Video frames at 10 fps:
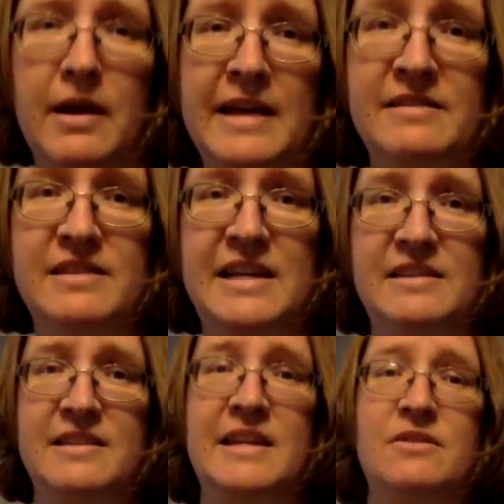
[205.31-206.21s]
and
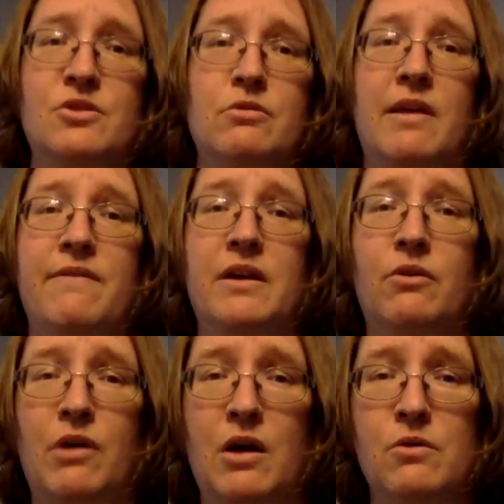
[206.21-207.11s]
seeds need to live and
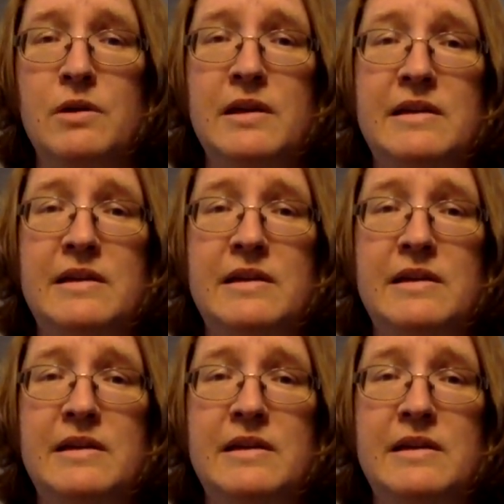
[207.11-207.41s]
grow.